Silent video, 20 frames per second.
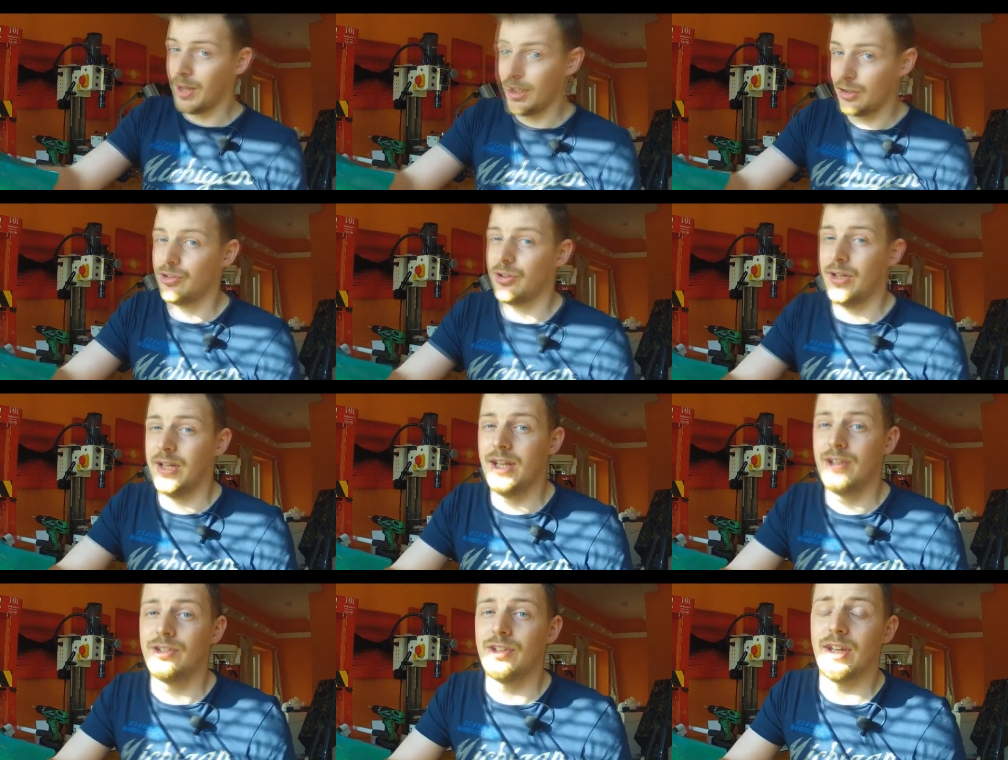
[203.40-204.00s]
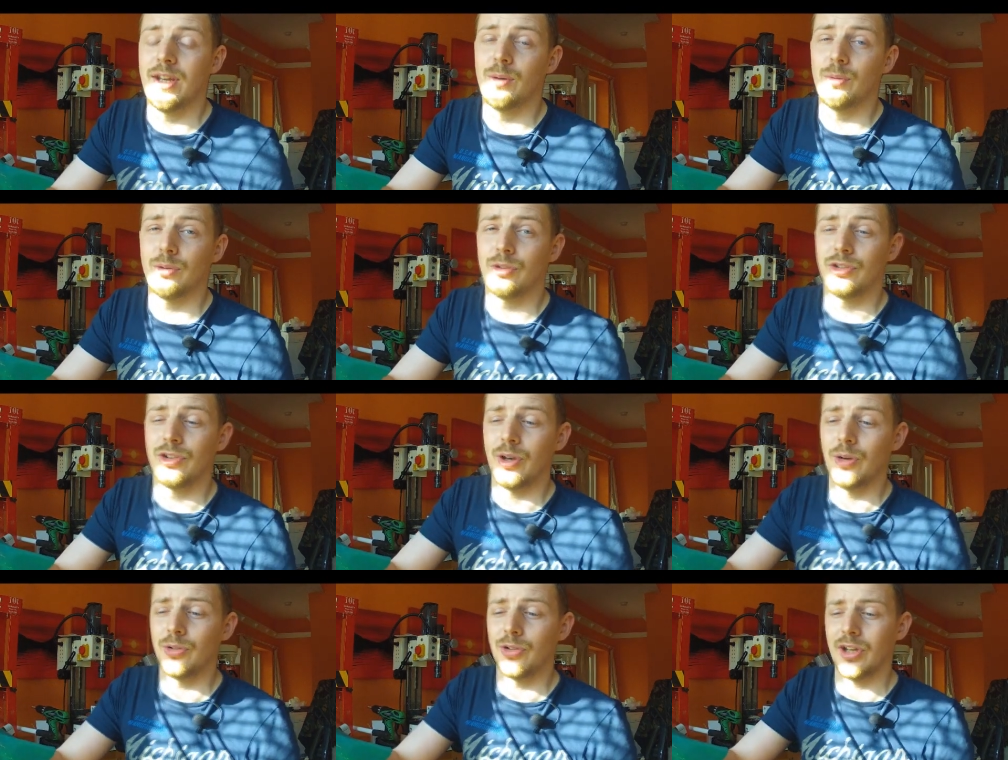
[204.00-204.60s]
place on the internet what
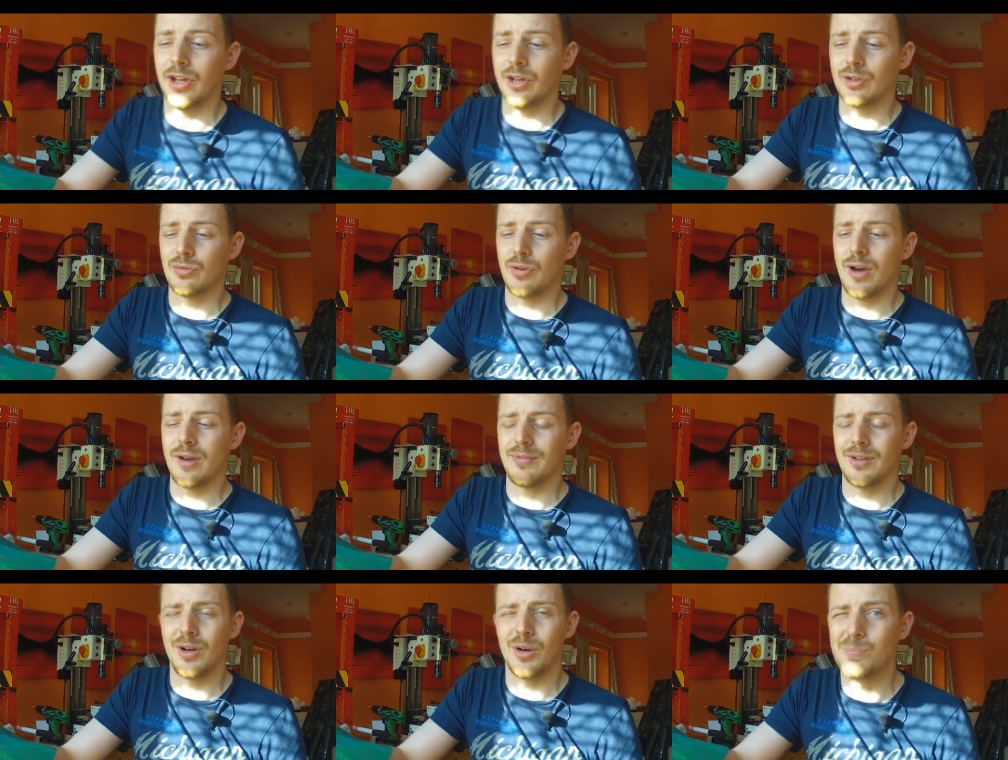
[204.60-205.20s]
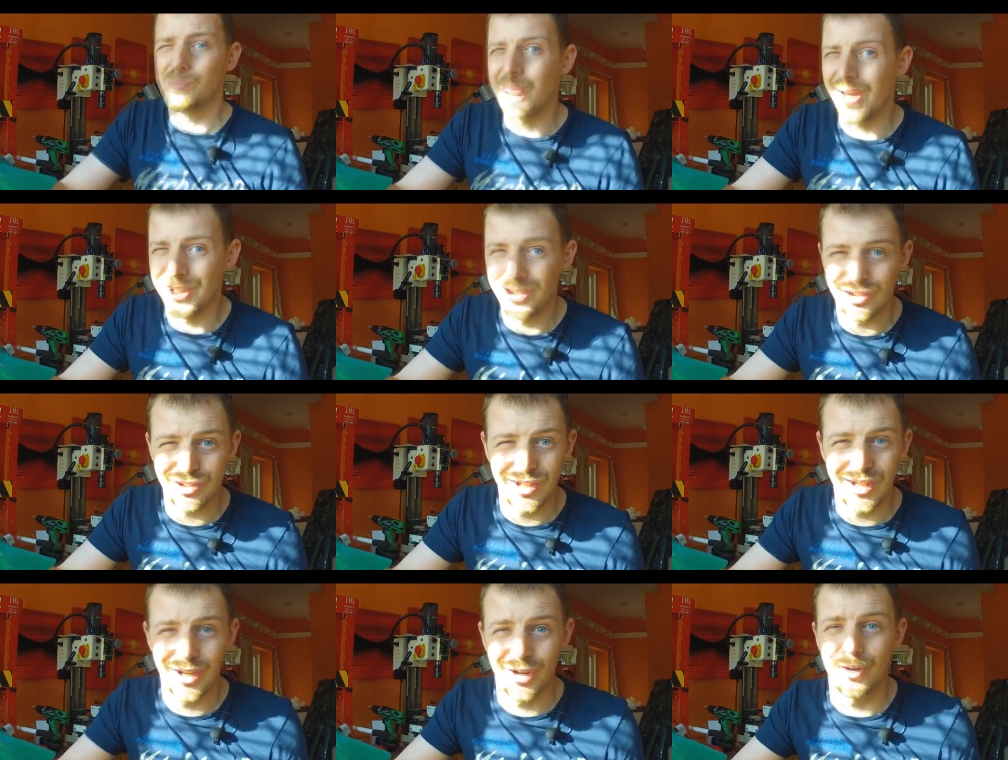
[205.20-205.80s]
sells it. I'd rather not
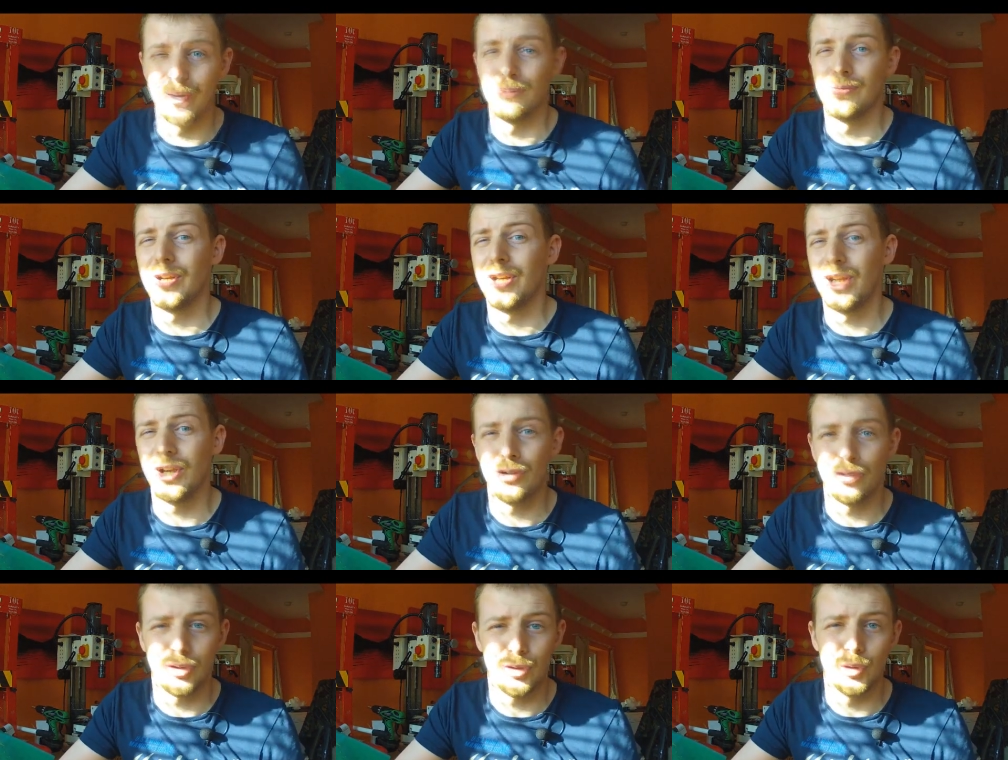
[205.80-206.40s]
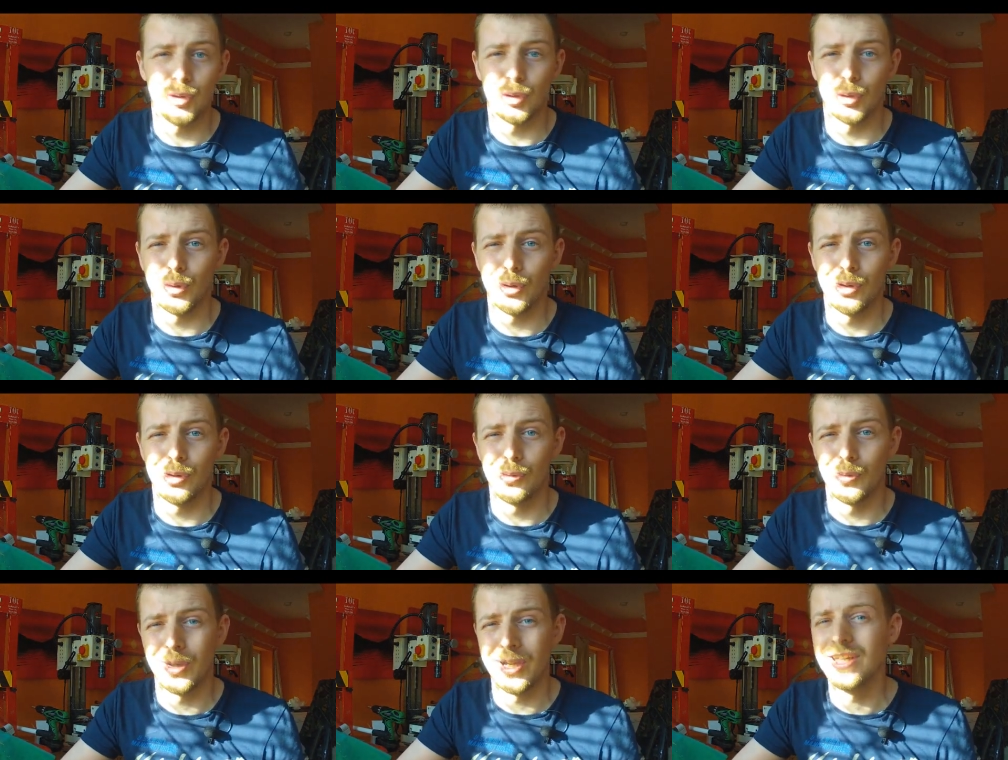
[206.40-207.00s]
mention it on a video
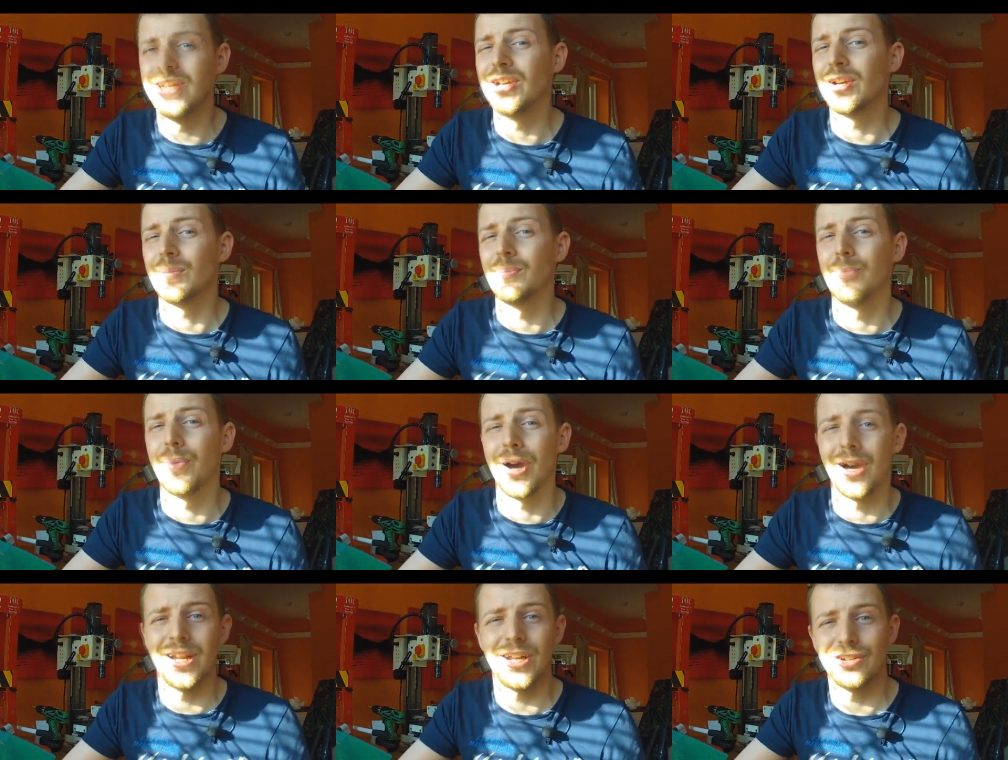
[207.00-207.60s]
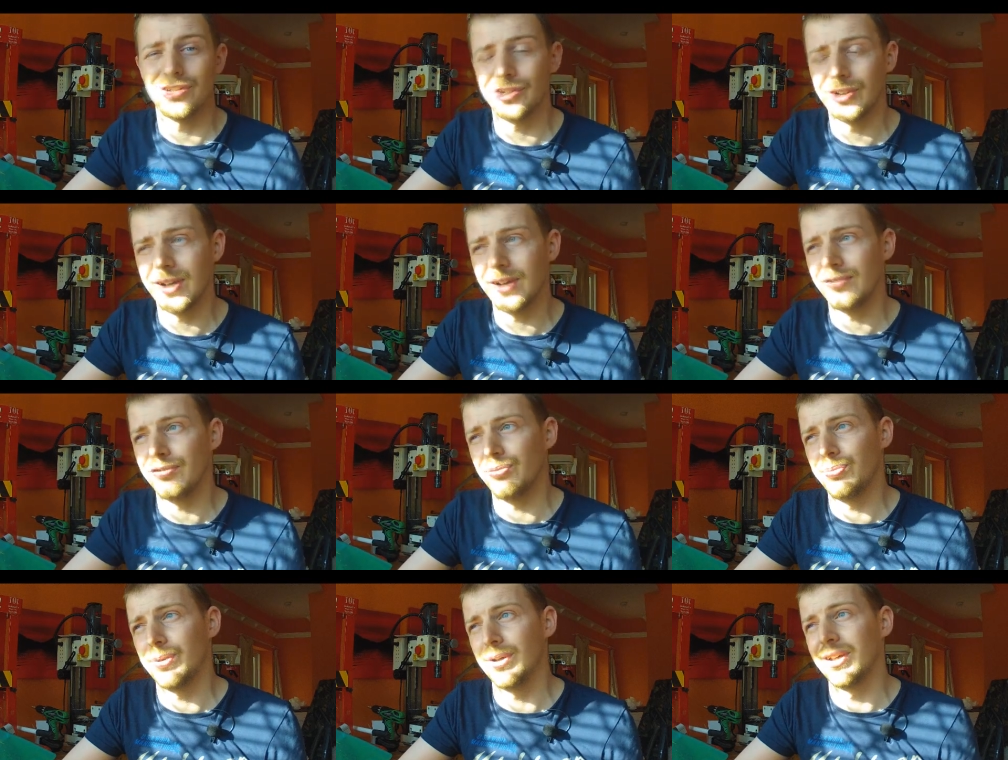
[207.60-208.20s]
tutorial on where you can buy this
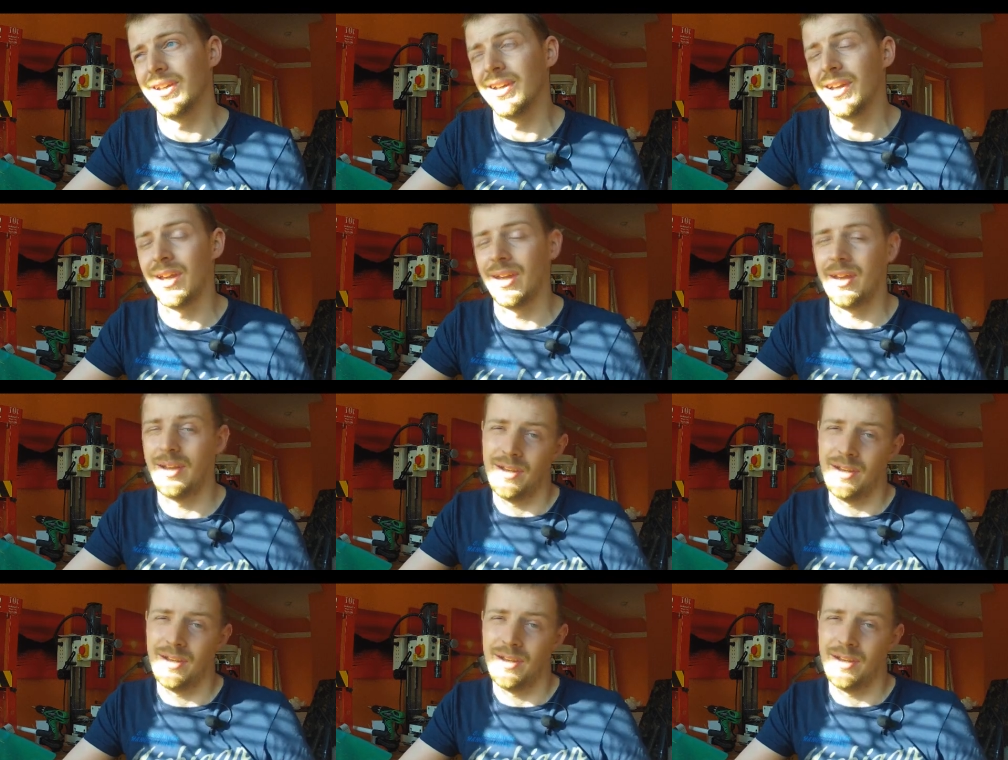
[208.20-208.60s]
stuff, but